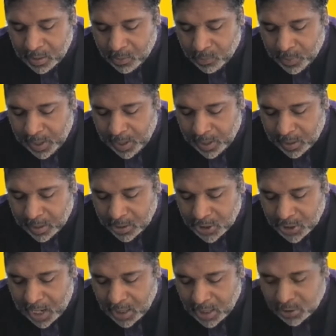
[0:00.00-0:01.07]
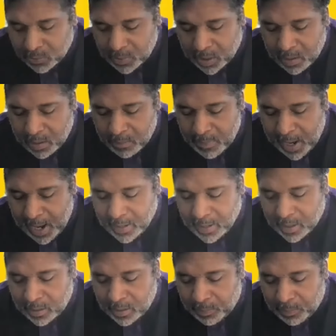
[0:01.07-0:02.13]
where Joshua
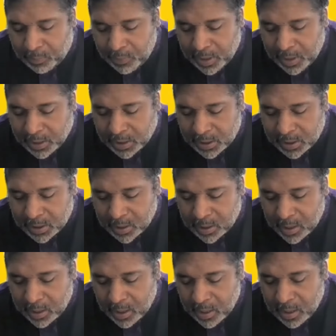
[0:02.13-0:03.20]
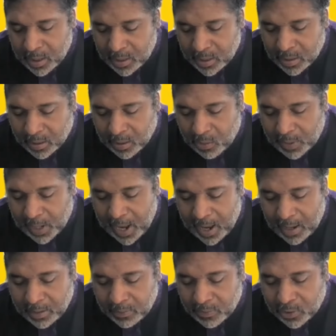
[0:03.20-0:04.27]
commanded the priest to go
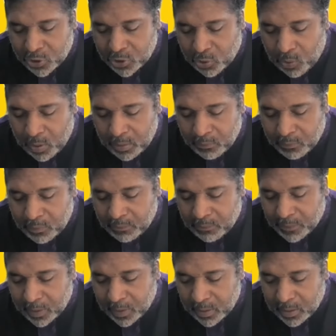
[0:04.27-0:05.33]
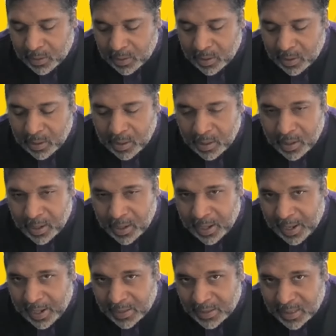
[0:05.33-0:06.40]
down in the Jordan River
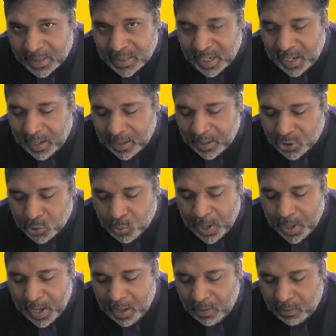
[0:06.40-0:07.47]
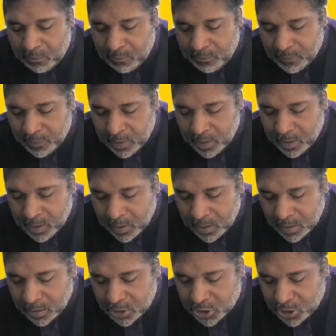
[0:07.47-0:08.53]
and to take 12
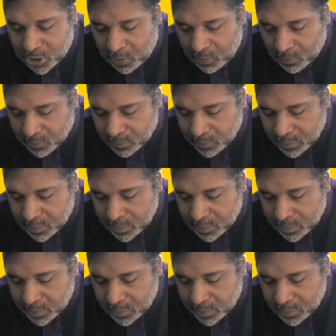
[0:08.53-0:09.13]
stones